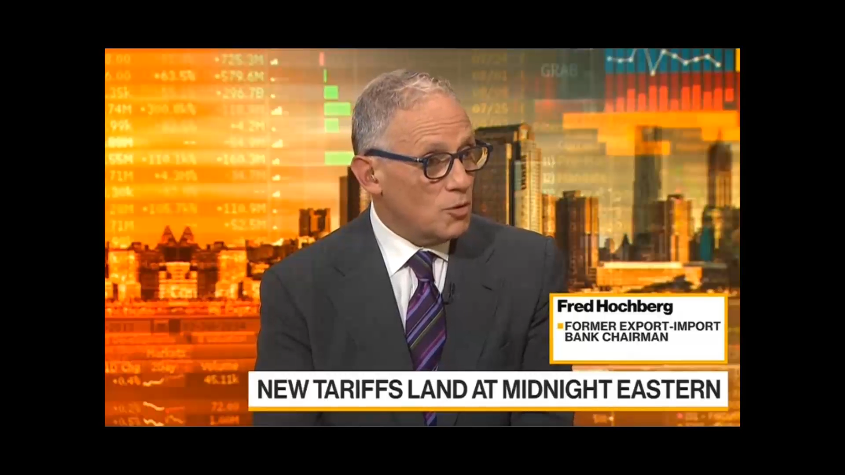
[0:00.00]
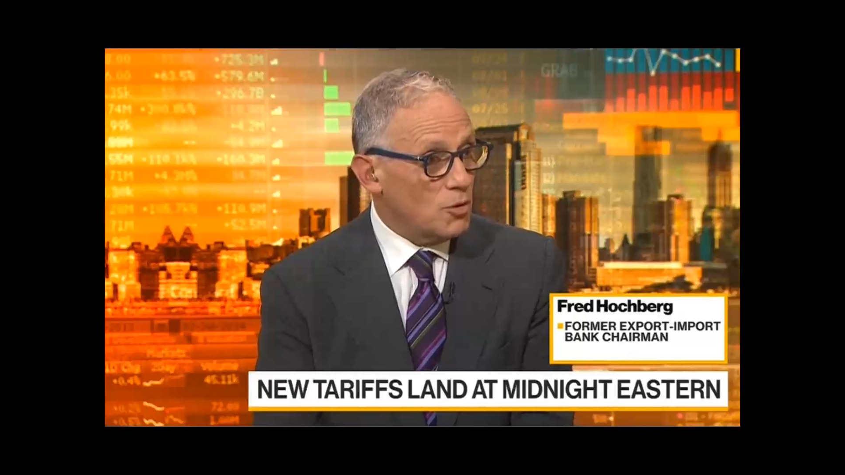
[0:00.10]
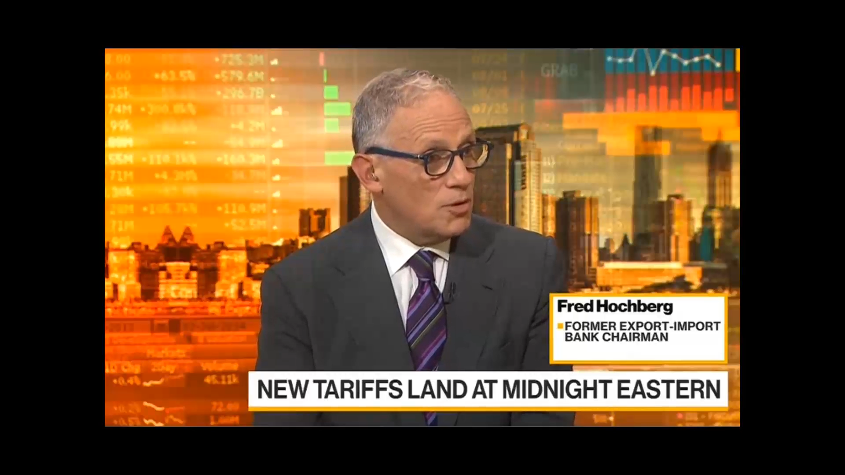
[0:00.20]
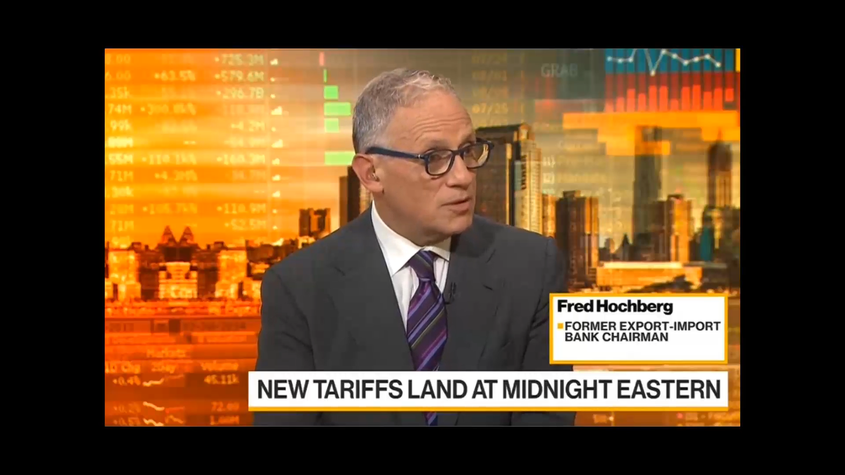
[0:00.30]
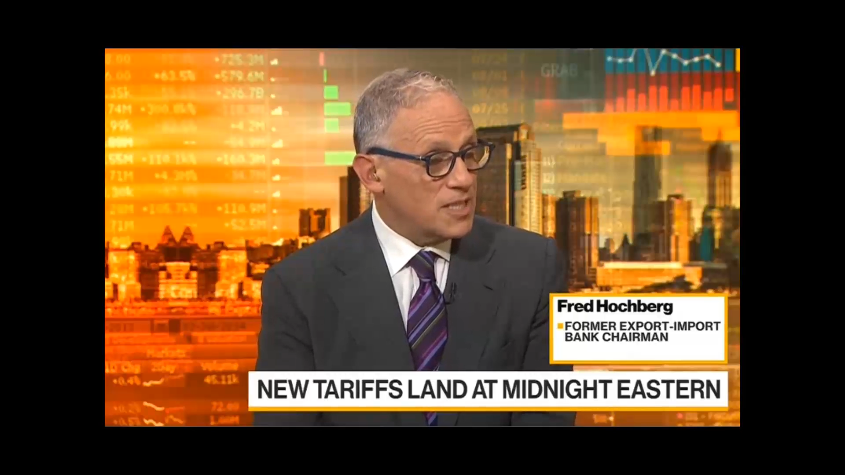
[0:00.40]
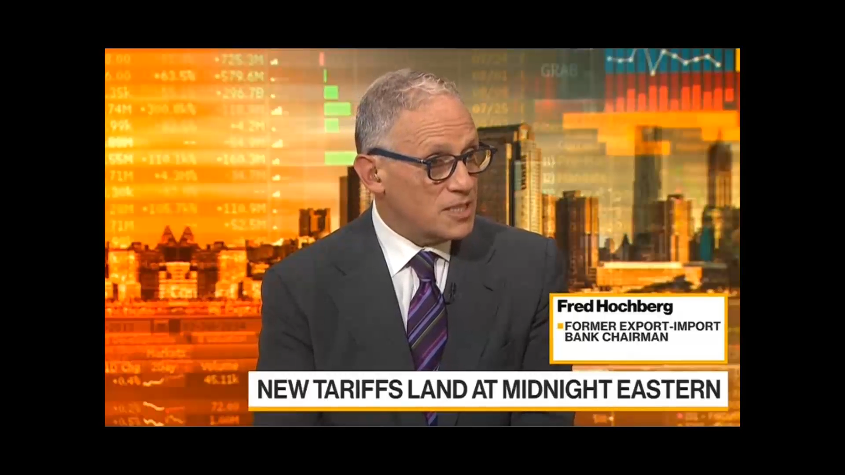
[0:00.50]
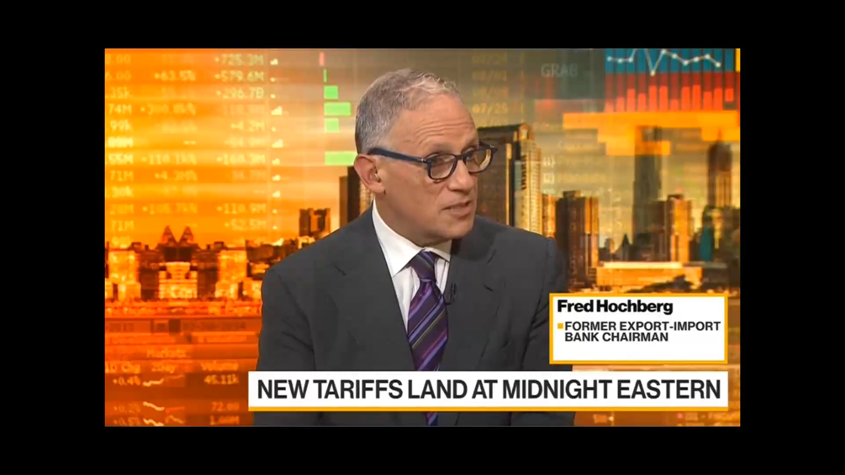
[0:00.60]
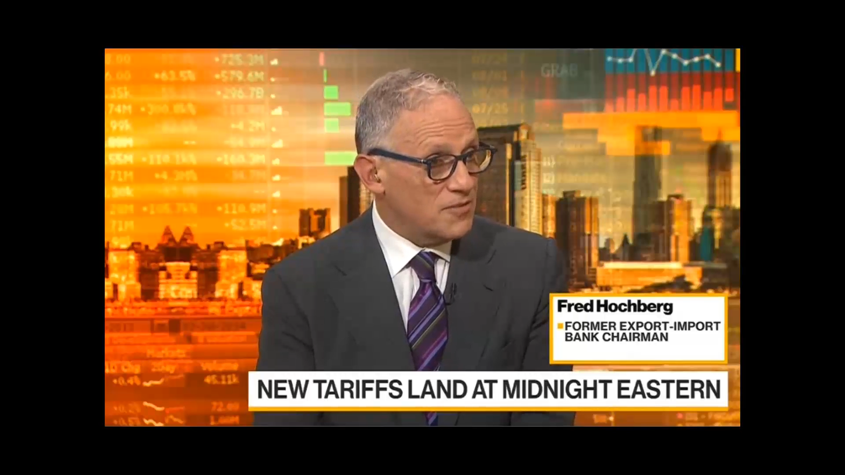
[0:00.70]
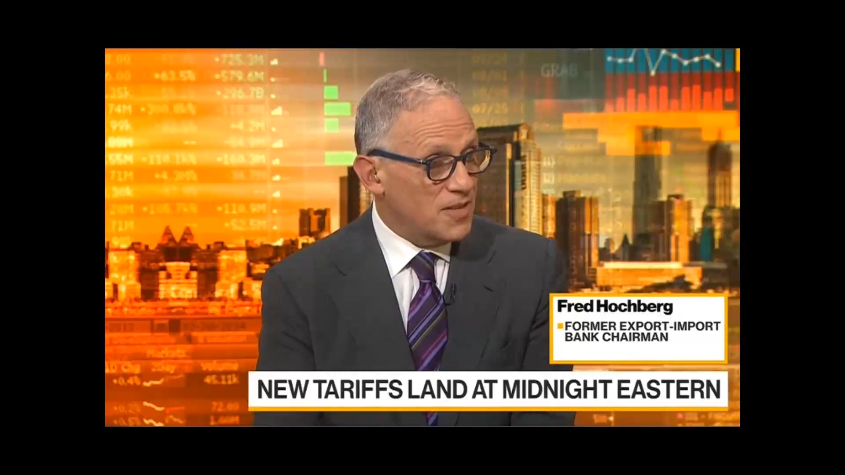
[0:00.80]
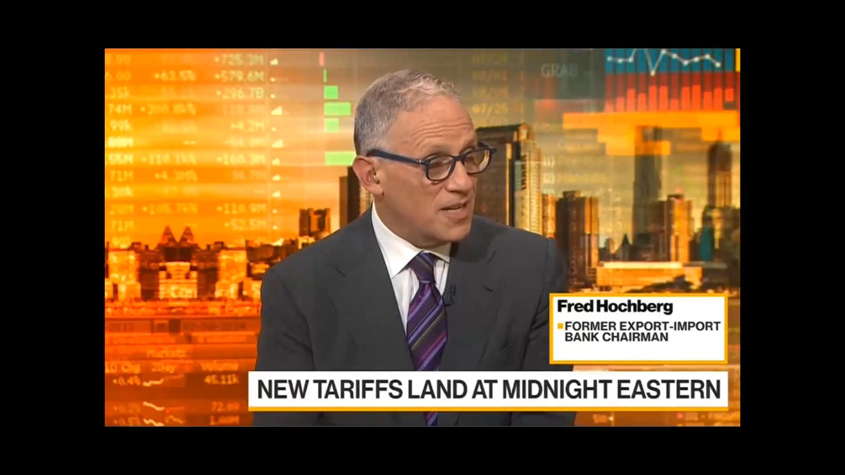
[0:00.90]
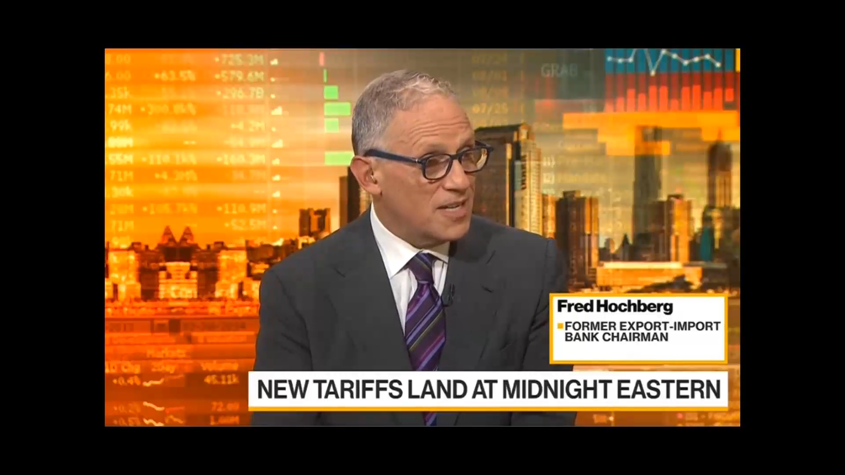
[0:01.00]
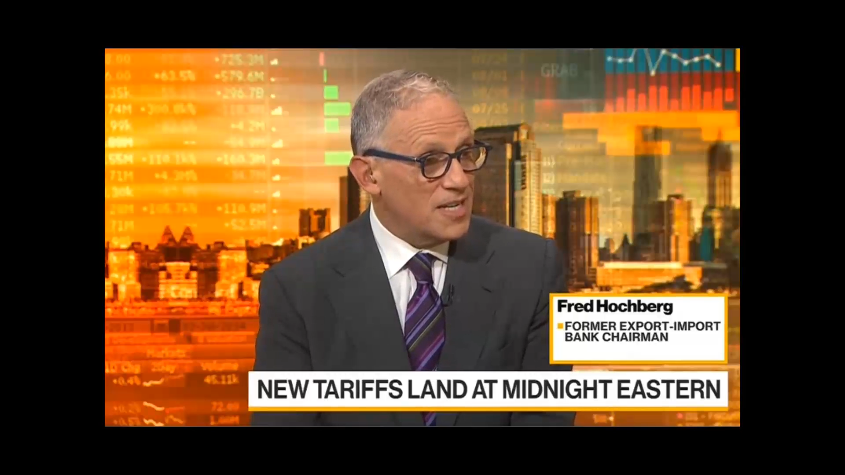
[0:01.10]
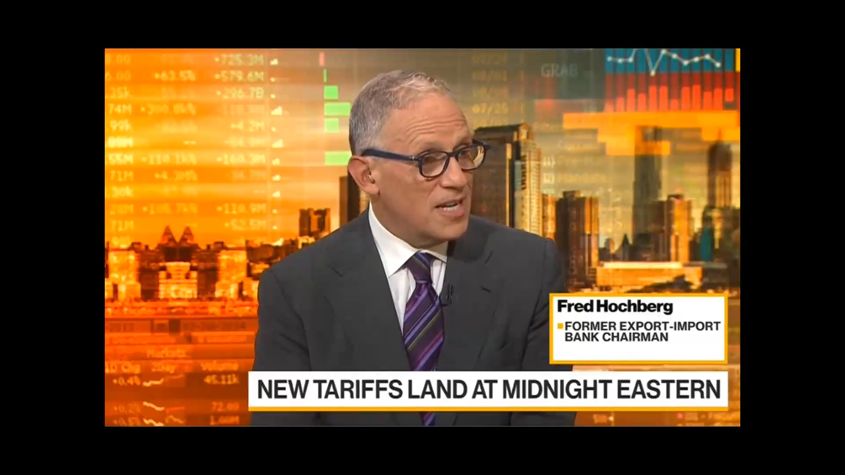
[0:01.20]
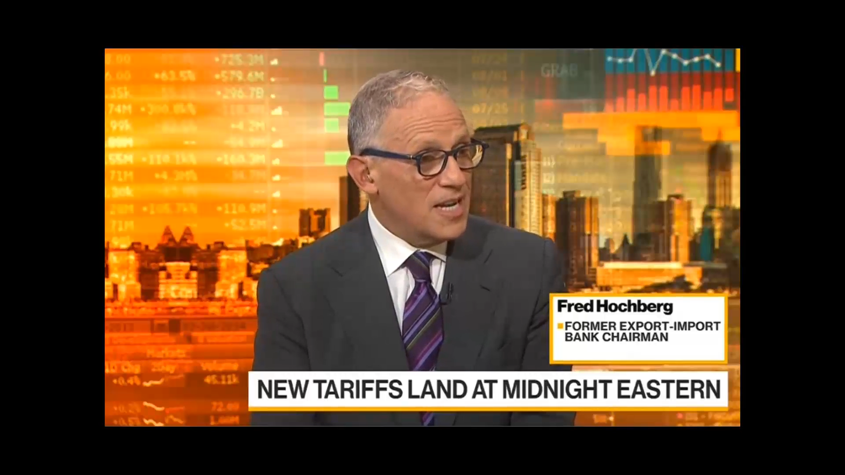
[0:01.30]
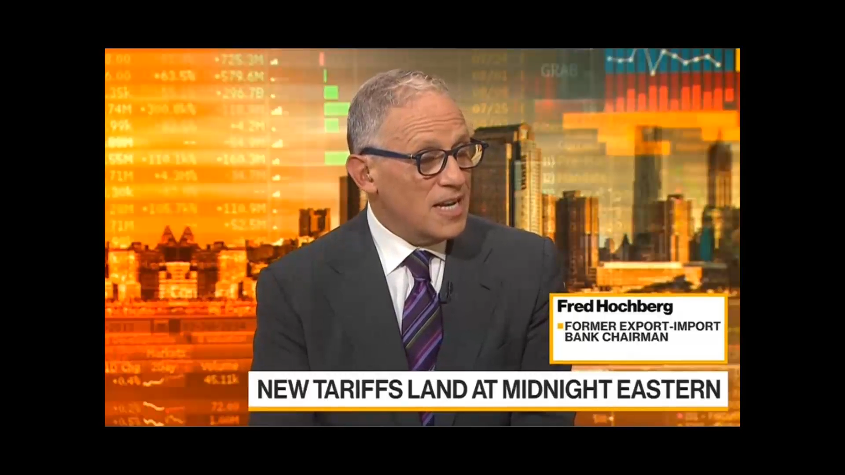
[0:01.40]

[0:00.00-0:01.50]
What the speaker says: all testifying